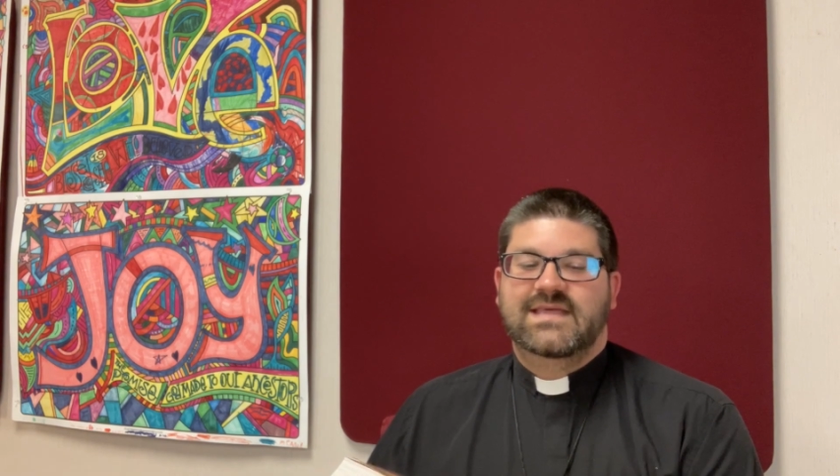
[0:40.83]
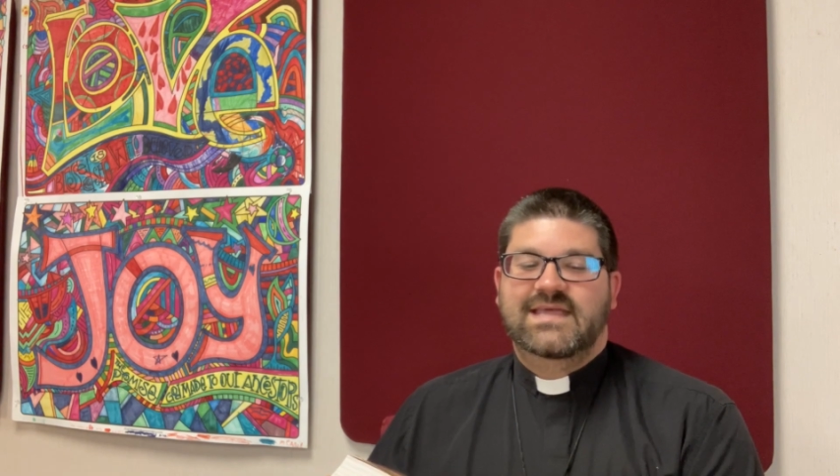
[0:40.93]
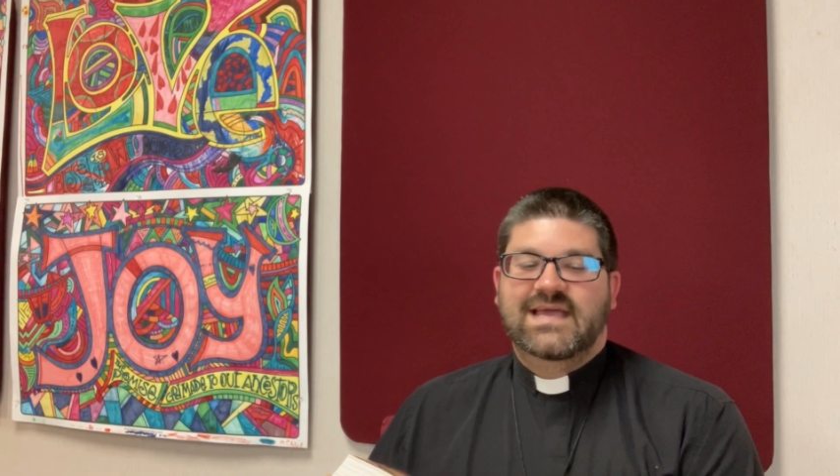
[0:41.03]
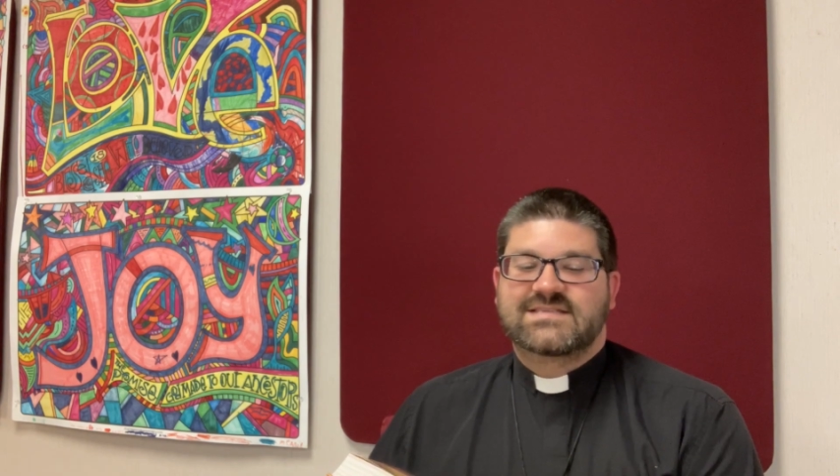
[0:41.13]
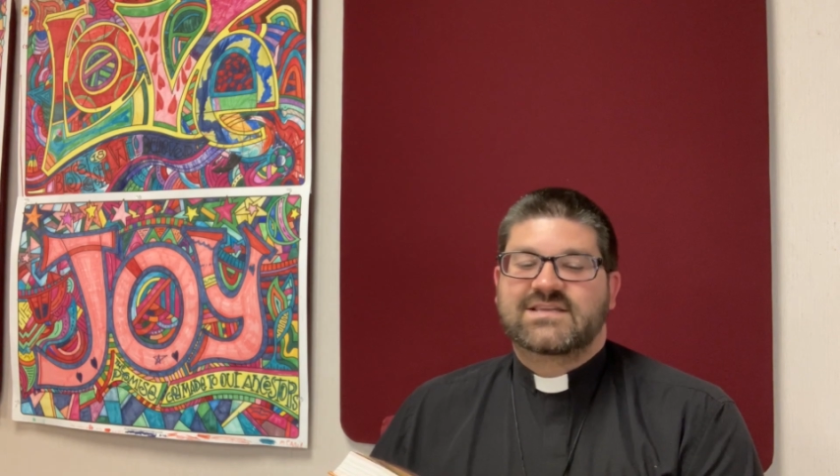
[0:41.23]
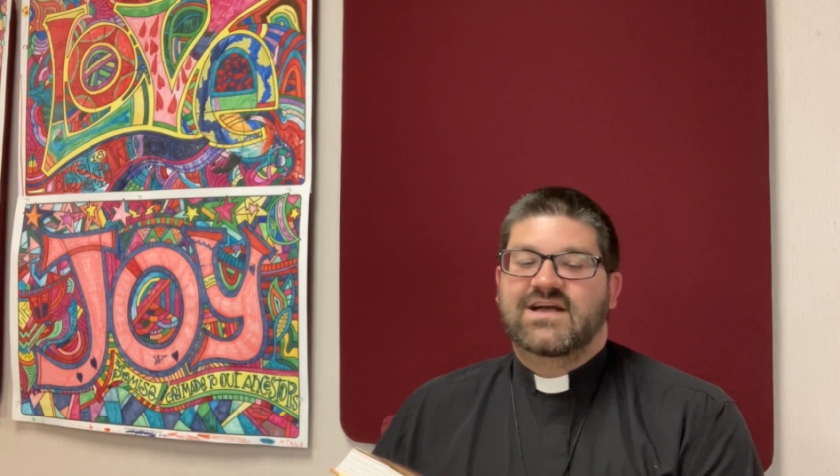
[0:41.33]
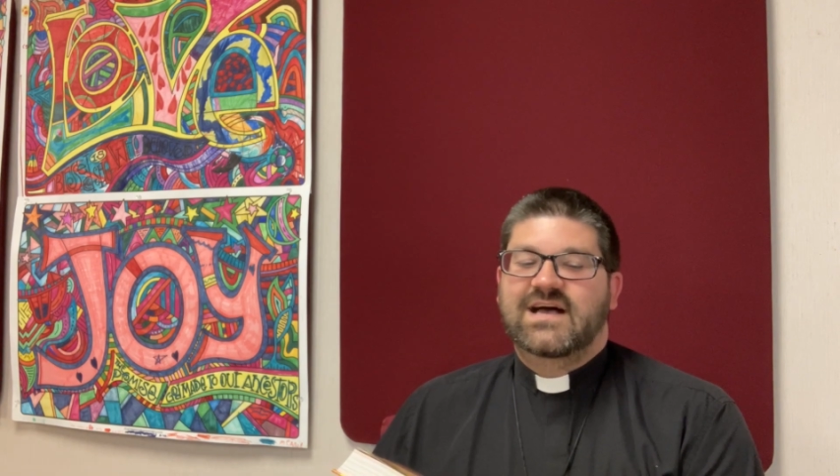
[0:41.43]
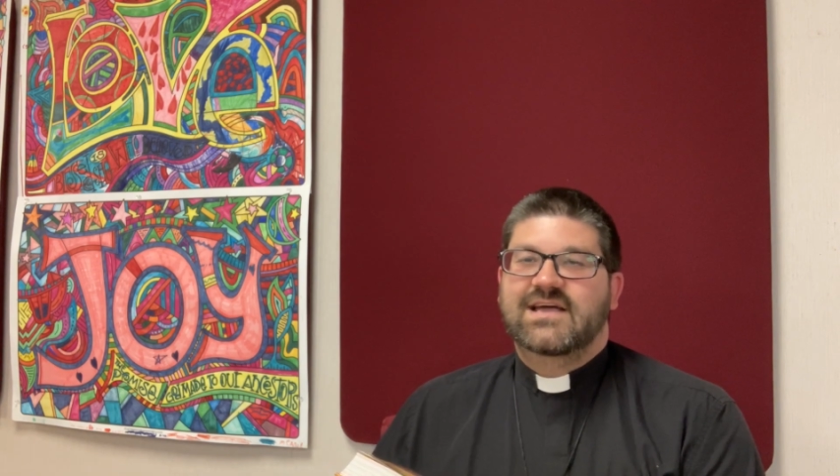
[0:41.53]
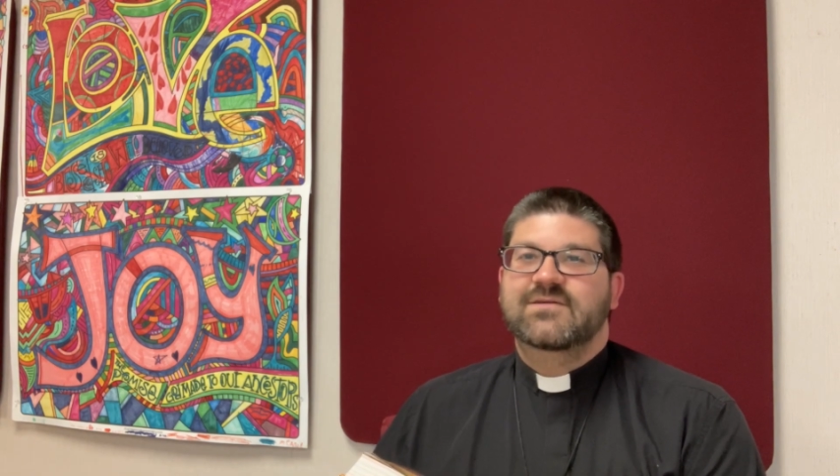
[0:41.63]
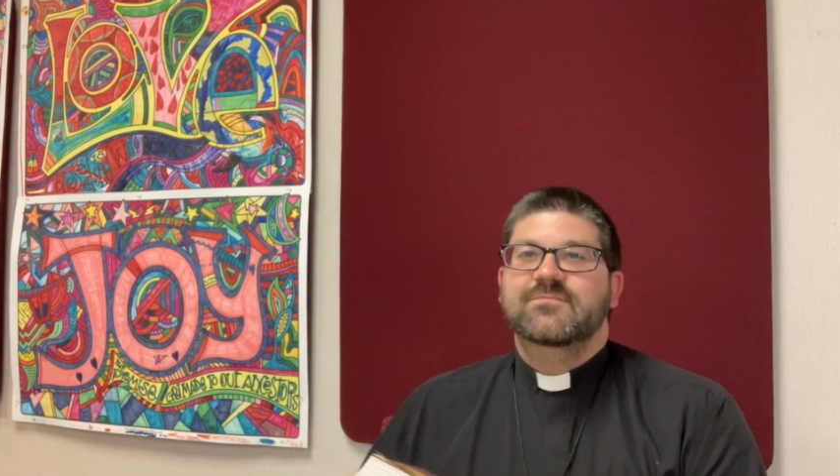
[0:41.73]
He asked
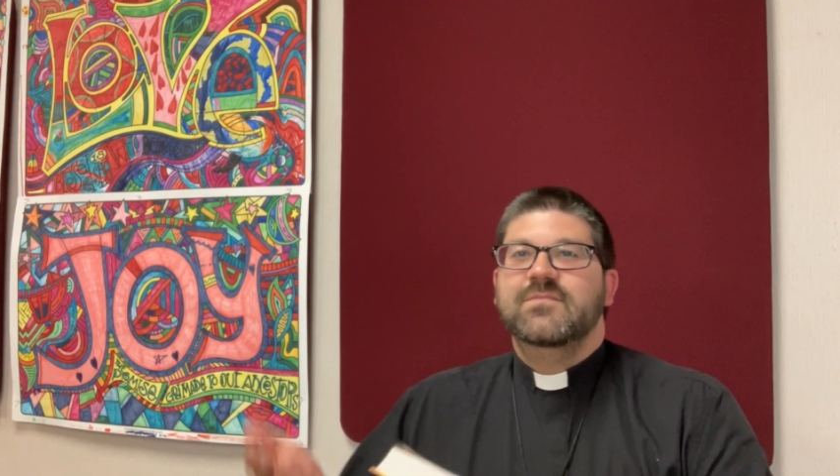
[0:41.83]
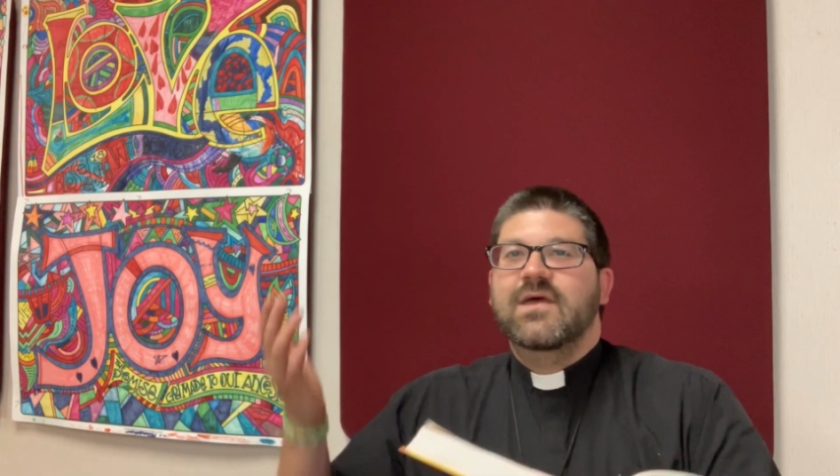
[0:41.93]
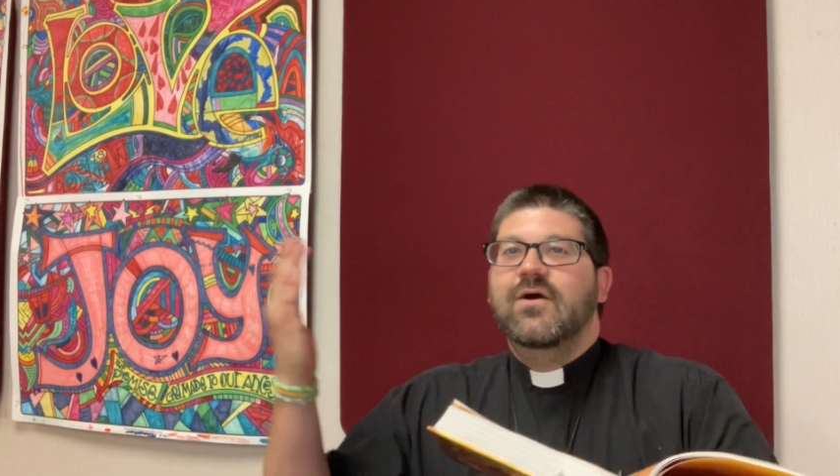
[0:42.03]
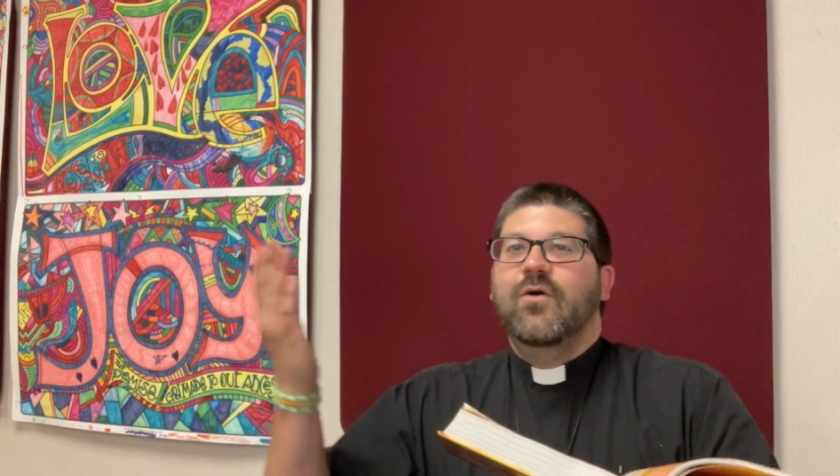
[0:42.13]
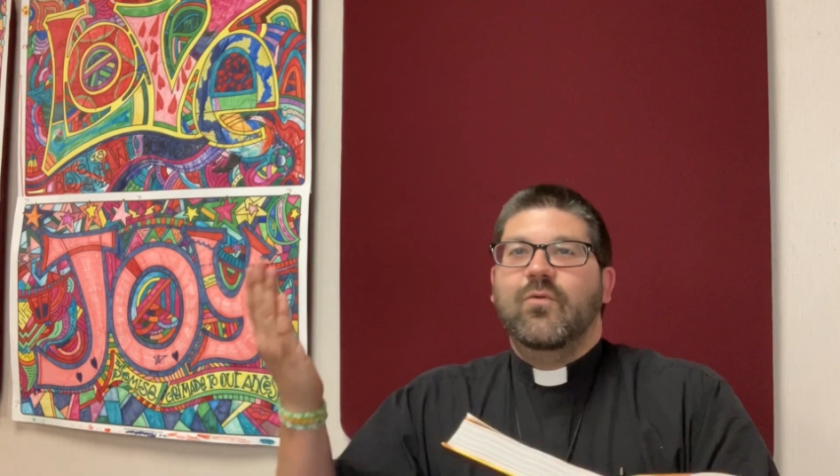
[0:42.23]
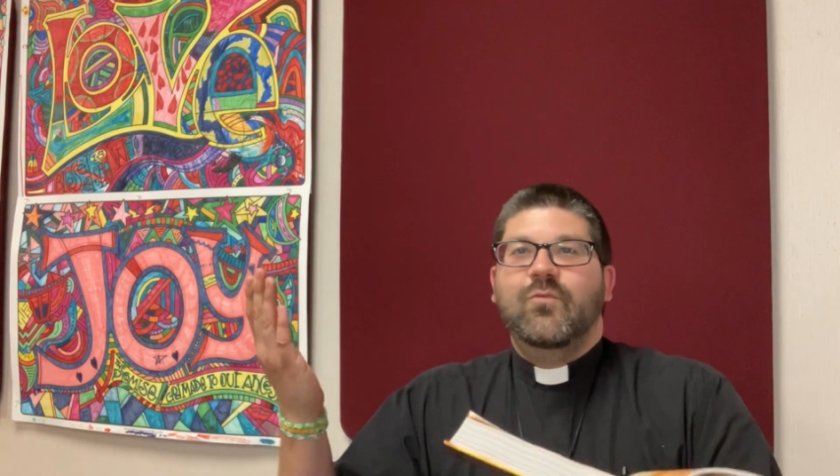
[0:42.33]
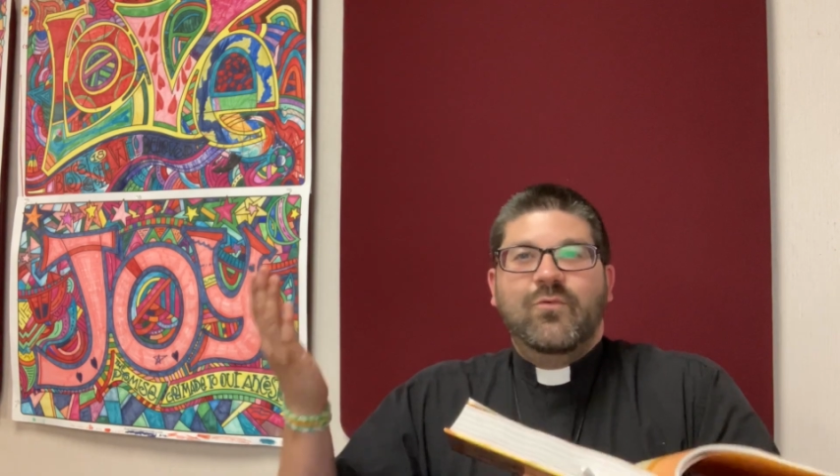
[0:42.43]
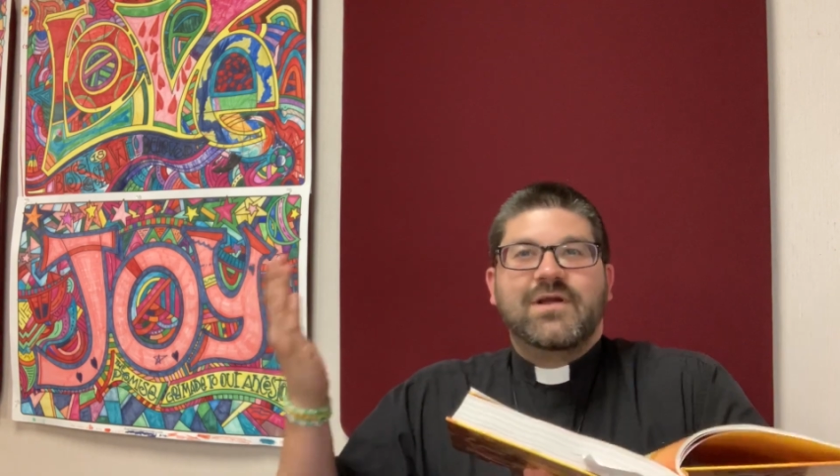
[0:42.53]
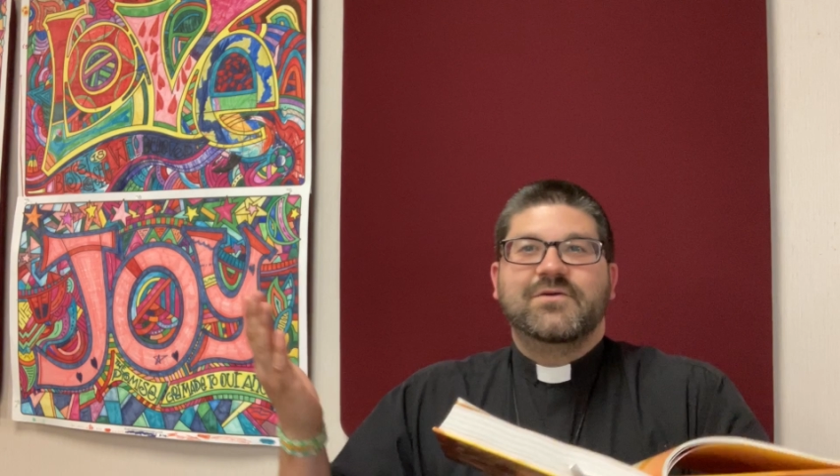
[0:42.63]
God, "What